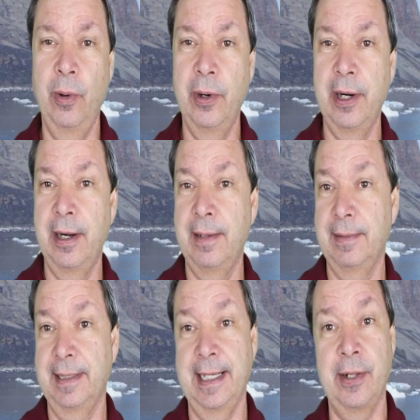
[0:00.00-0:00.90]

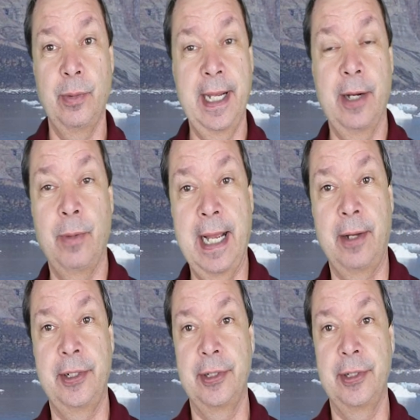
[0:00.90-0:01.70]
or the other way around.